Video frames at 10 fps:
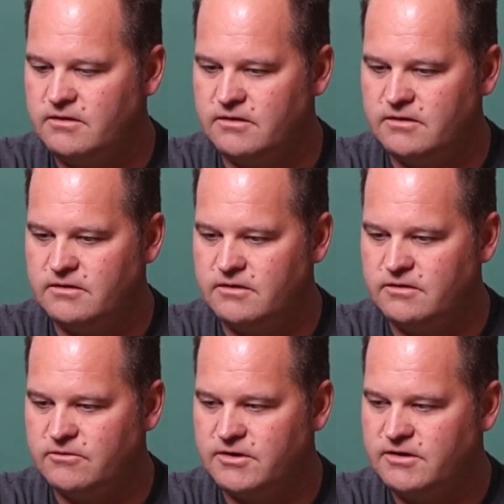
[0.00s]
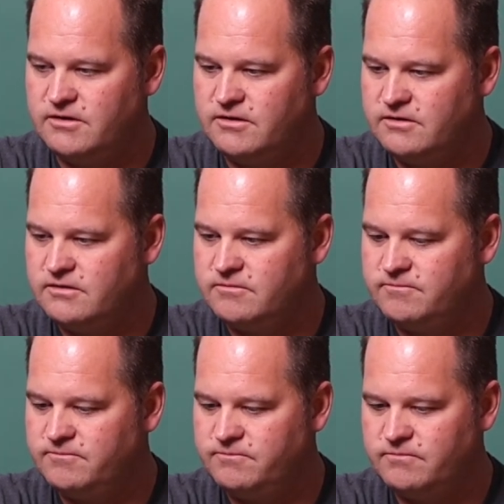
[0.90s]
and hit OK,
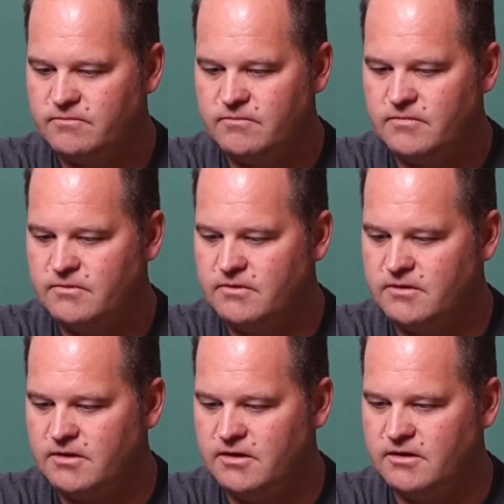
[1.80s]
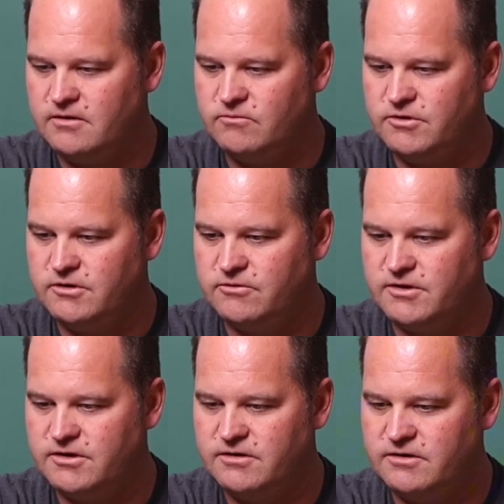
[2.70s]
and we'll hit
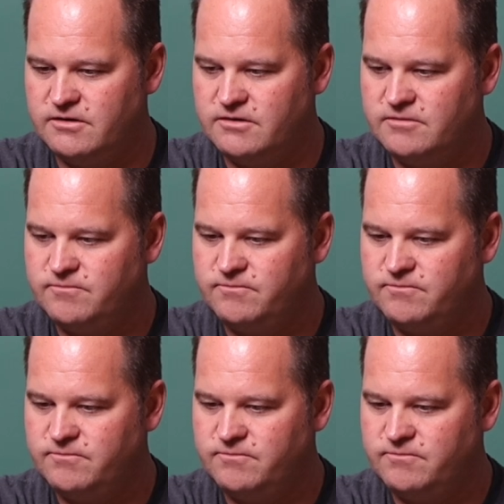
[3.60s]
OK.